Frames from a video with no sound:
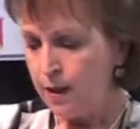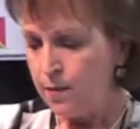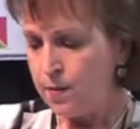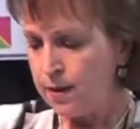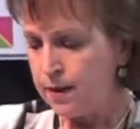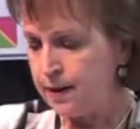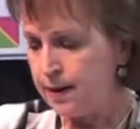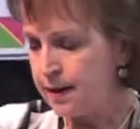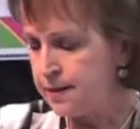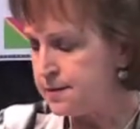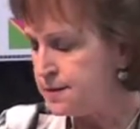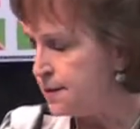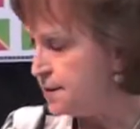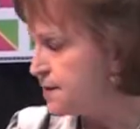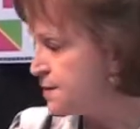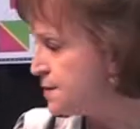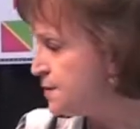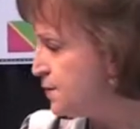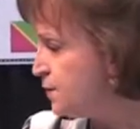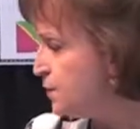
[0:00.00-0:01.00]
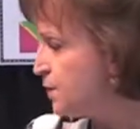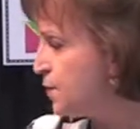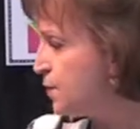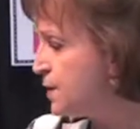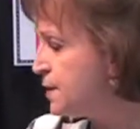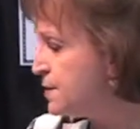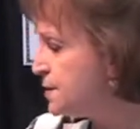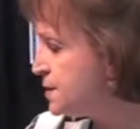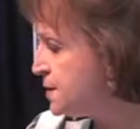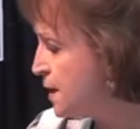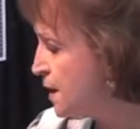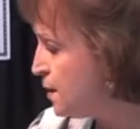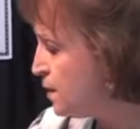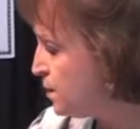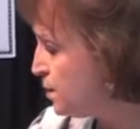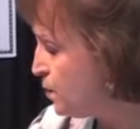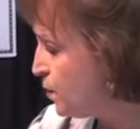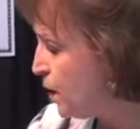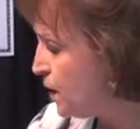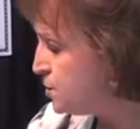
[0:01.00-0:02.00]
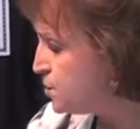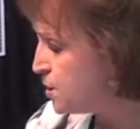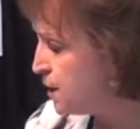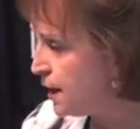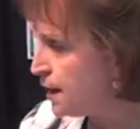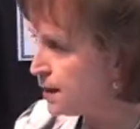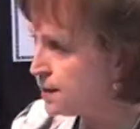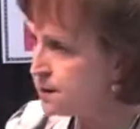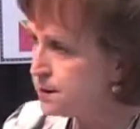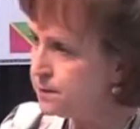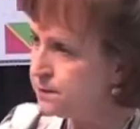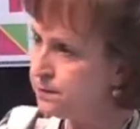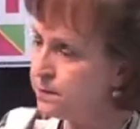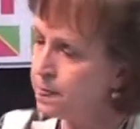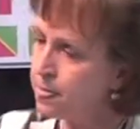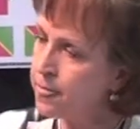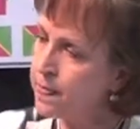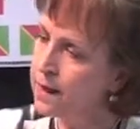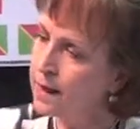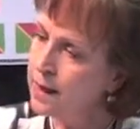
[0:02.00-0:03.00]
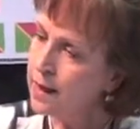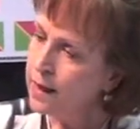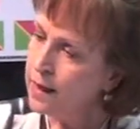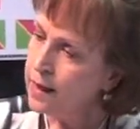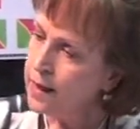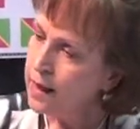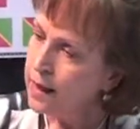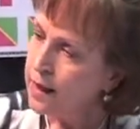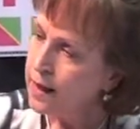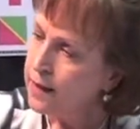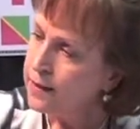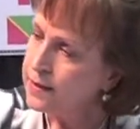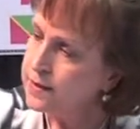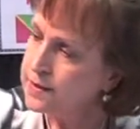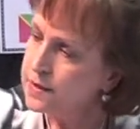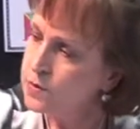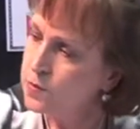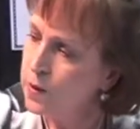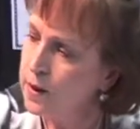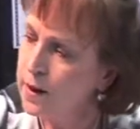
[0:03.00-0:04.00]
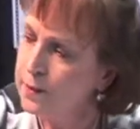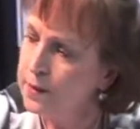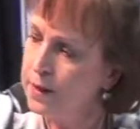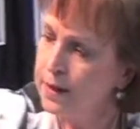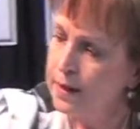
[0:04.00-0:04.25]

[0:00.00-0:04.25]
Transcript: But in essence, for this project, this is what I'm